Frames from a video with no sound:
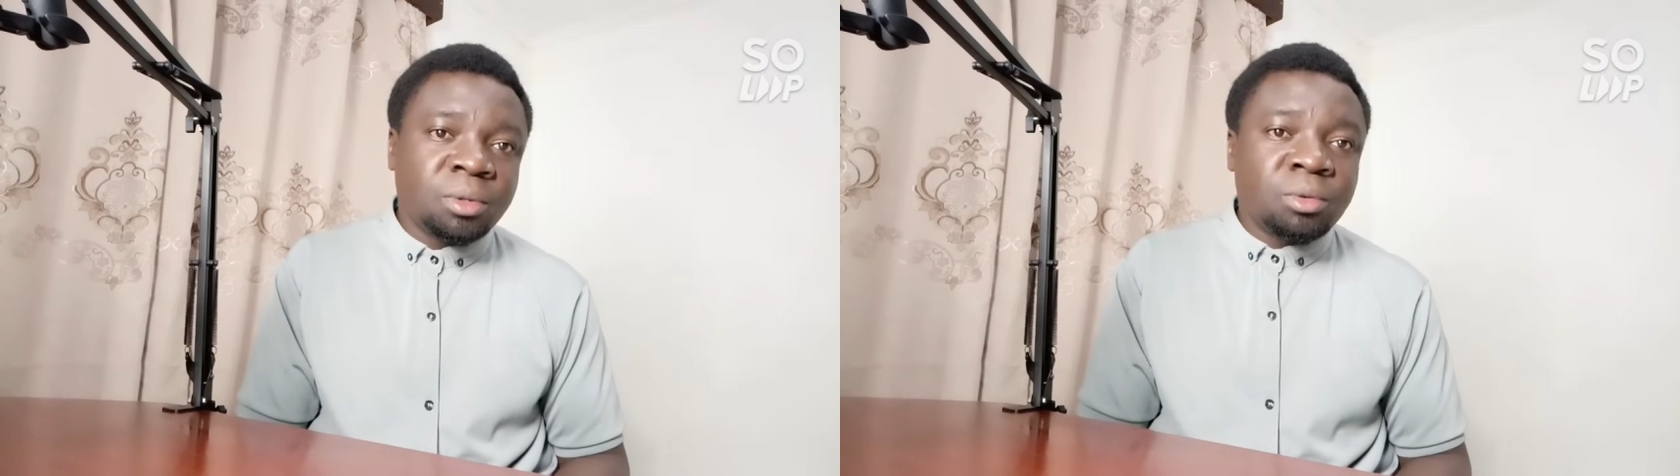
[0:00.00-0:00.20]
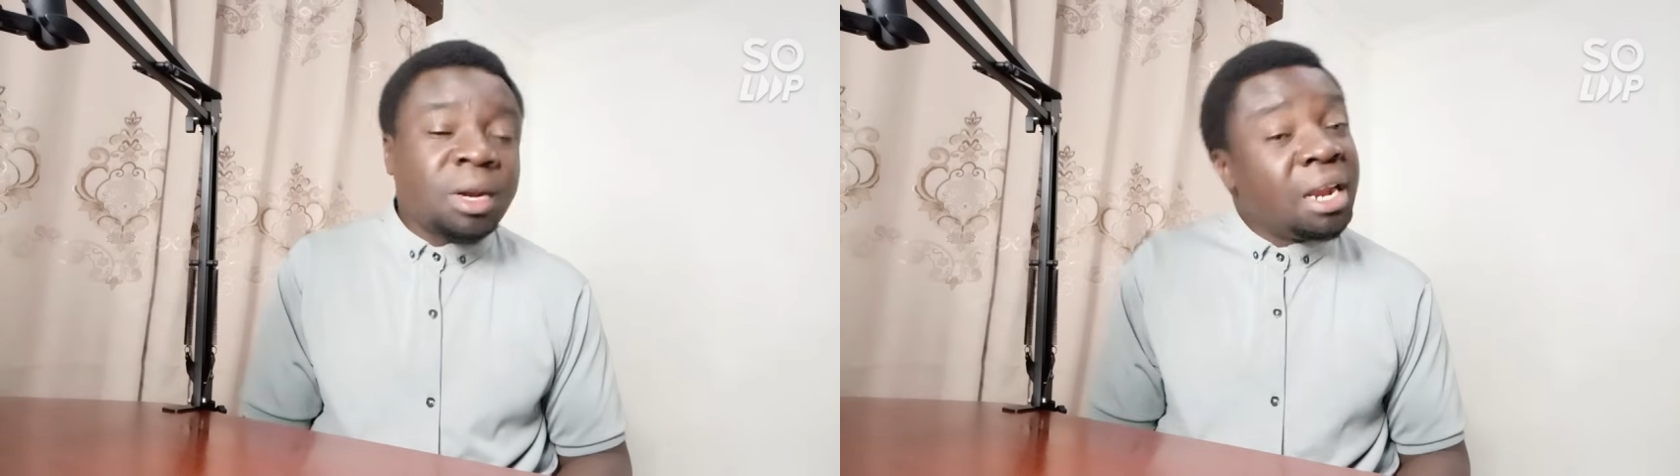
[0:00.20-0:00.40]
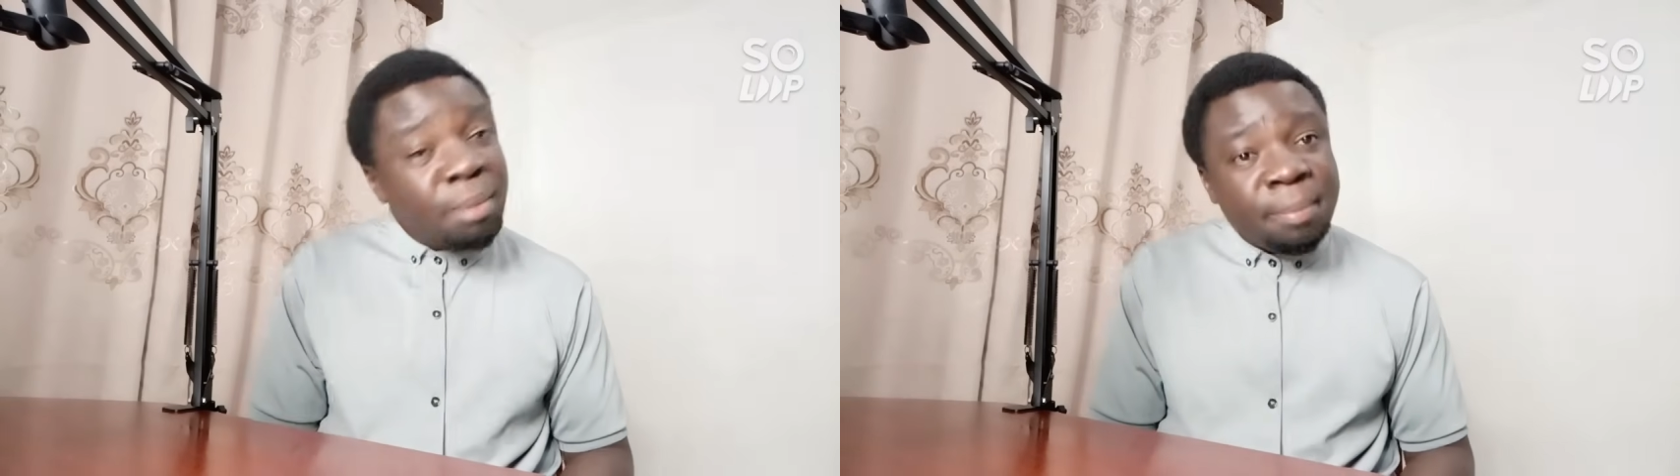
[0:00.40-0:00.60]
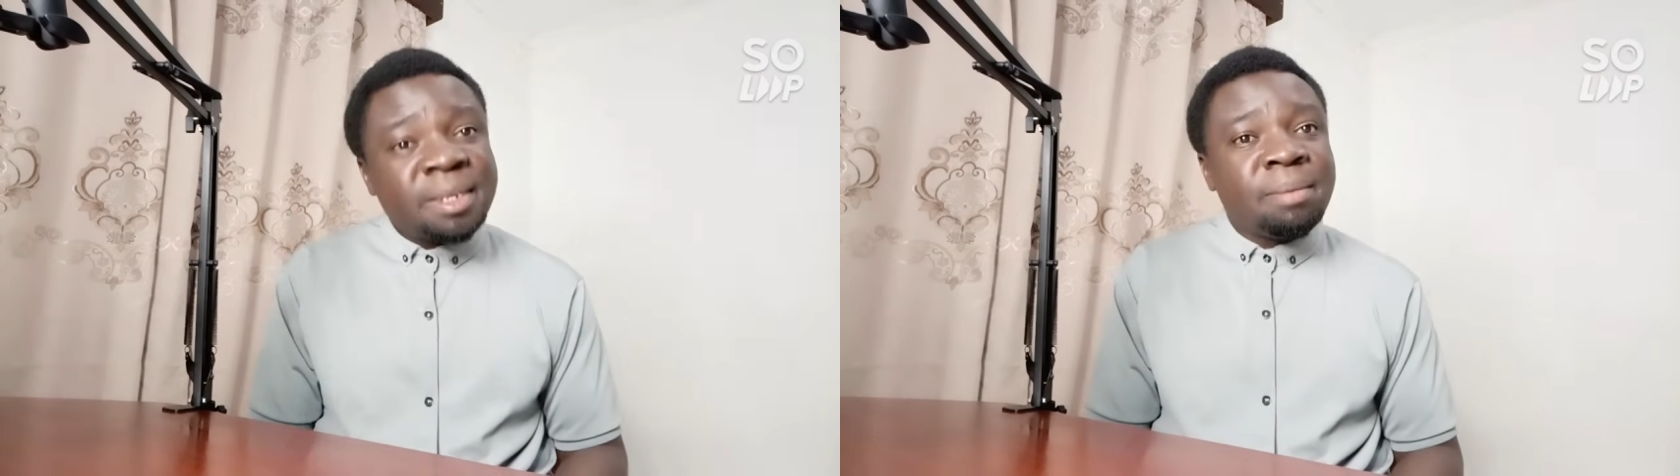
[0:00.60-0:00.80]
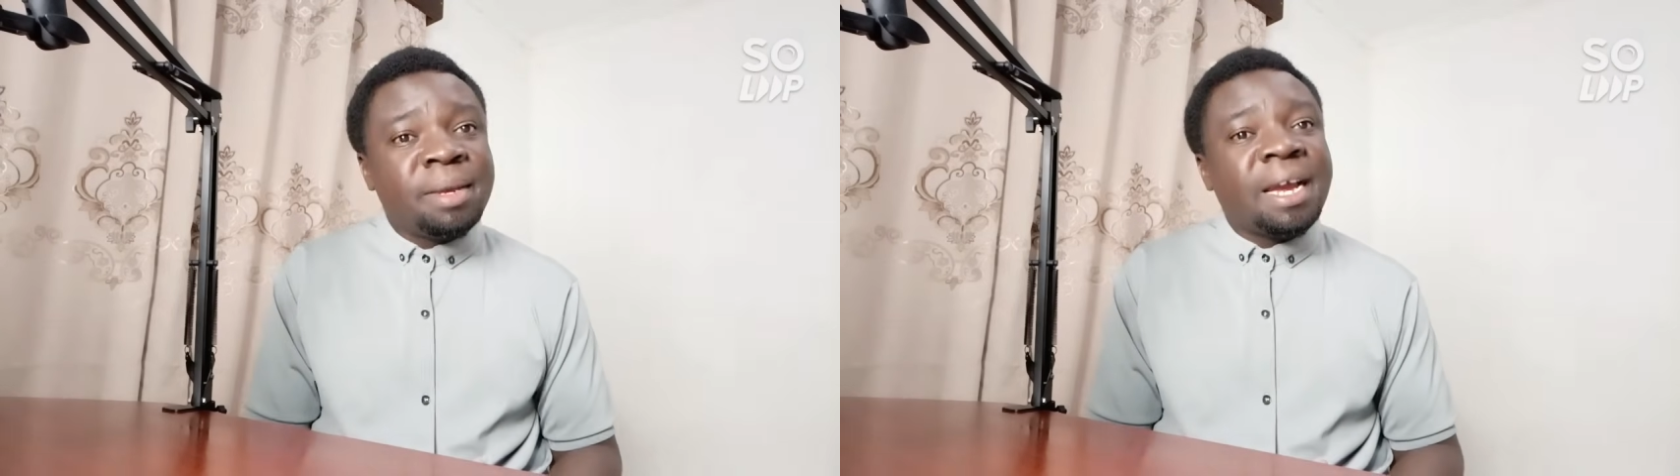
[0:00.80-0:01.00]
And
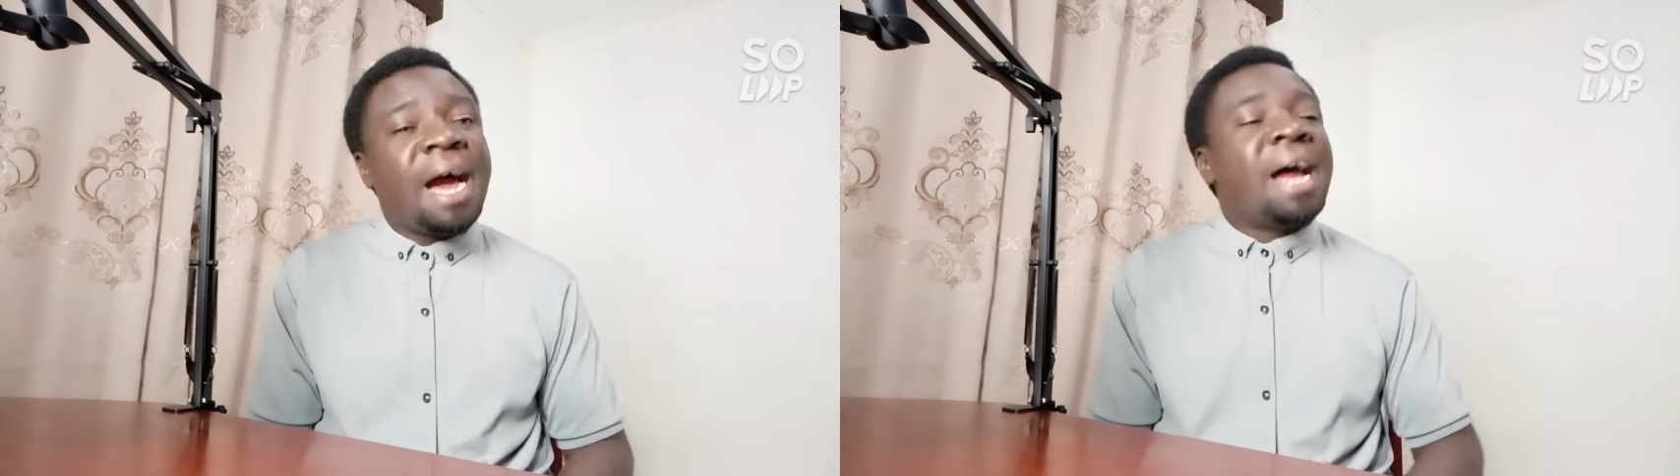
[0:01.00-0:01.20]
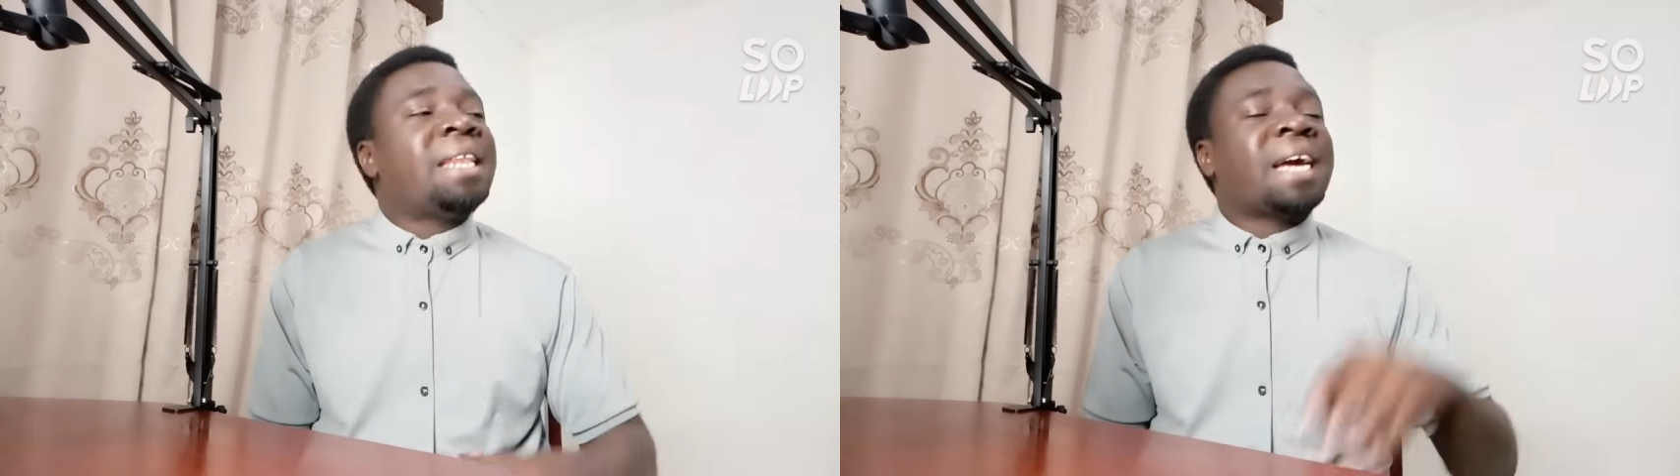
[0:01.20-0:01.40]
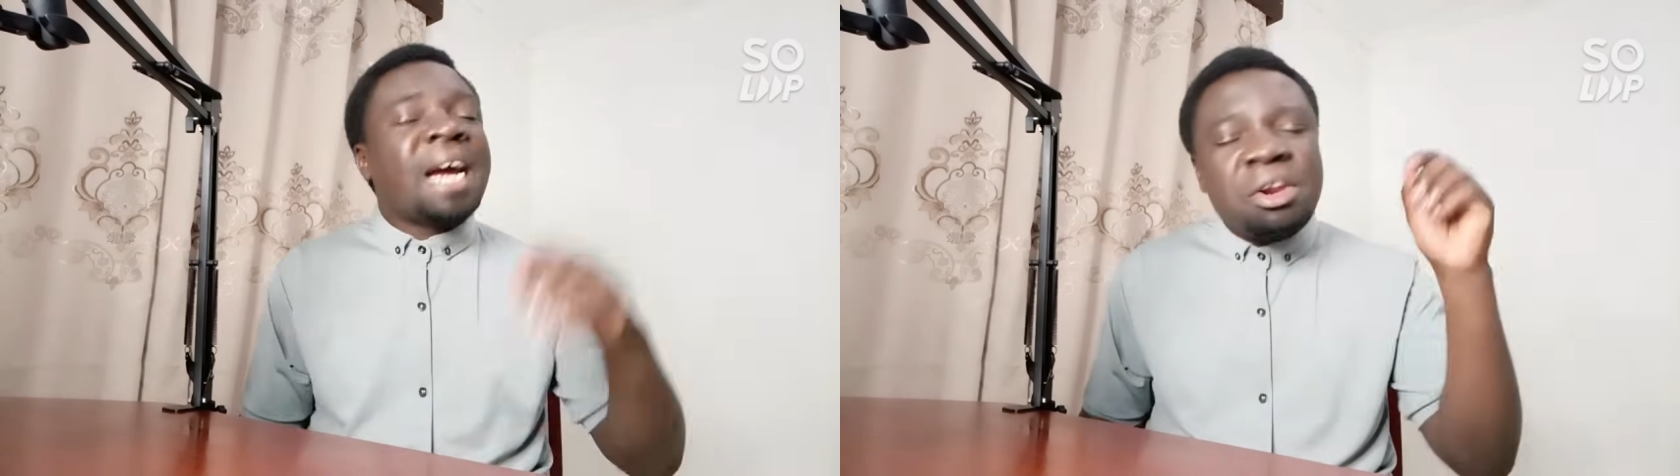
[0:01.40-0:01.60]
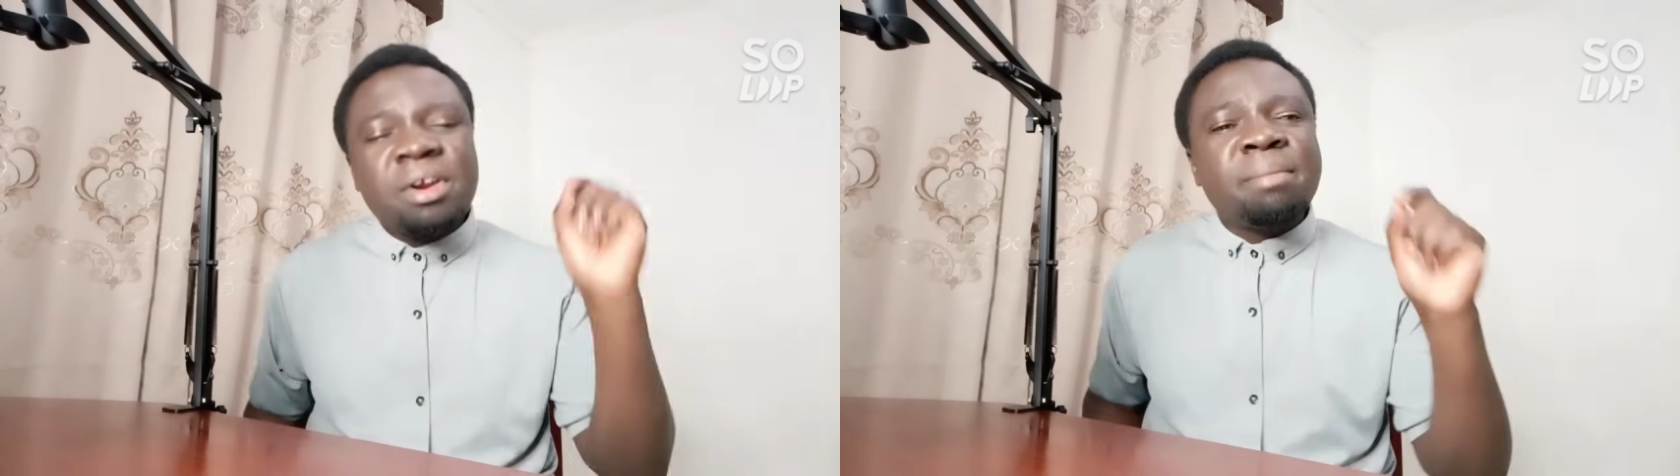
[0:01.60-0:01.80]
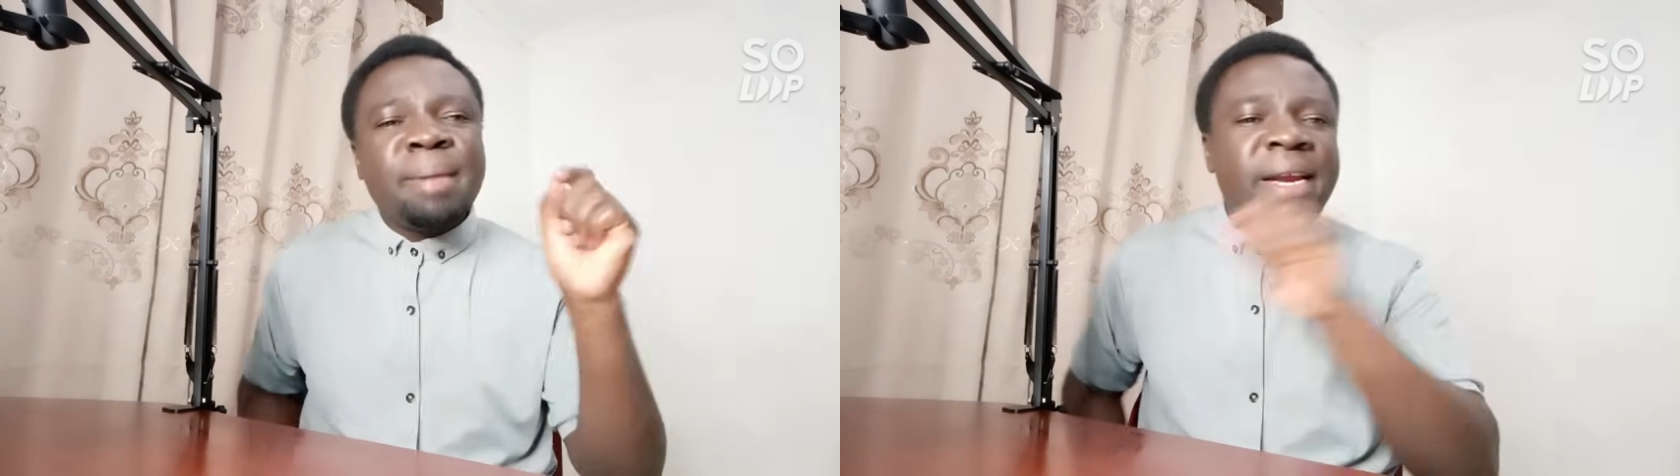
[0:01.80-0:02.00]
they
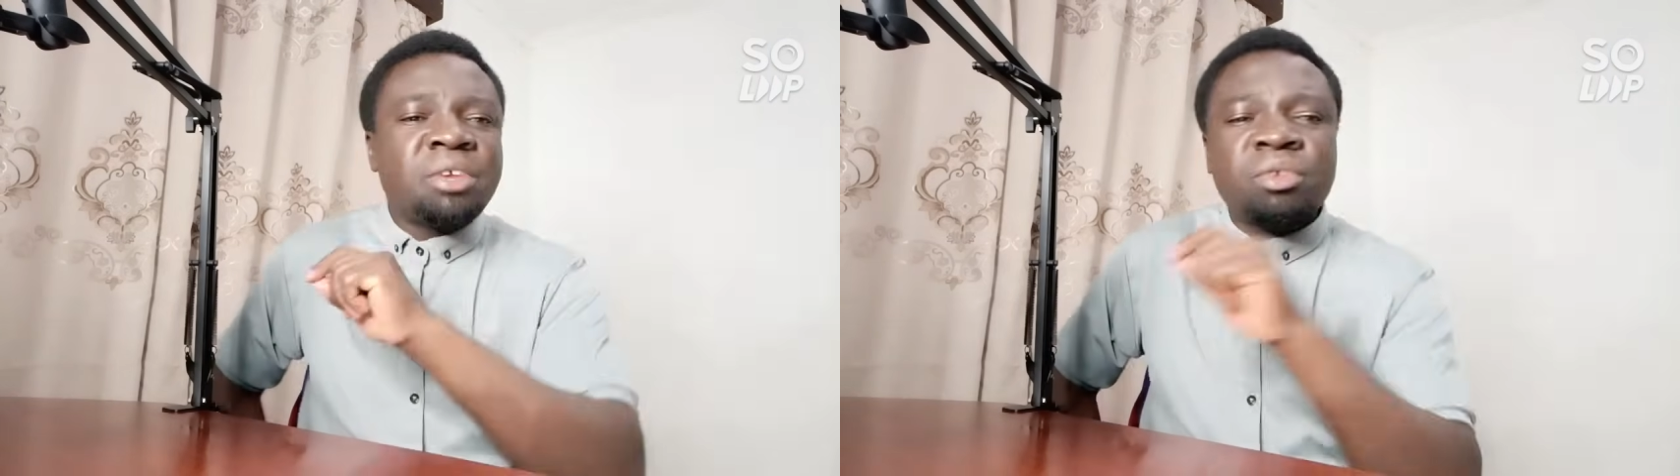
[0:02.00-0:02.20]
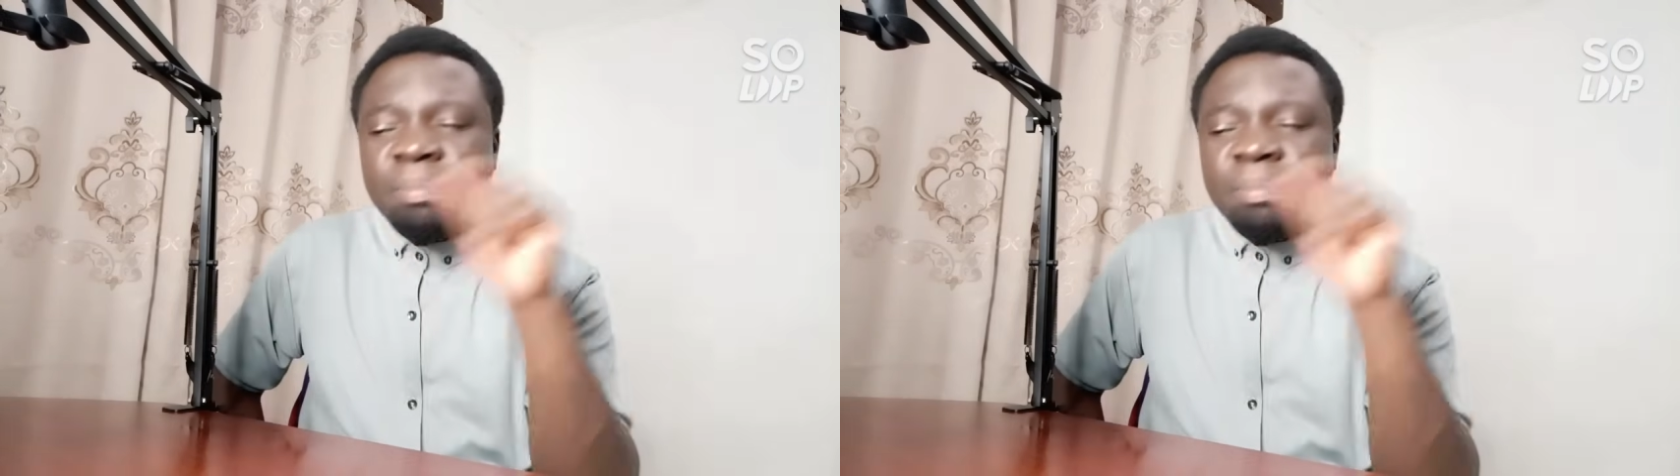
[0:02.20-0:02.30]
cannot manage to